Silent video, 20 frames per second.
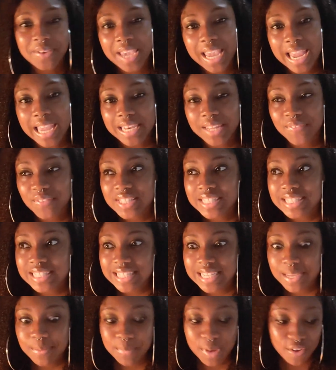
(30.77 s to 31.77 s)
You can't even
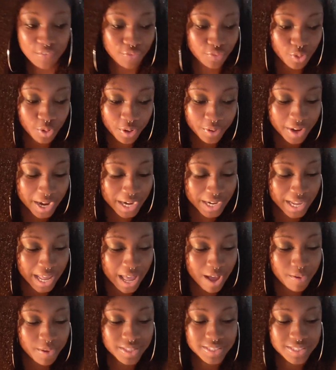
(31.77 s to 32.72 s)
see my floor right now.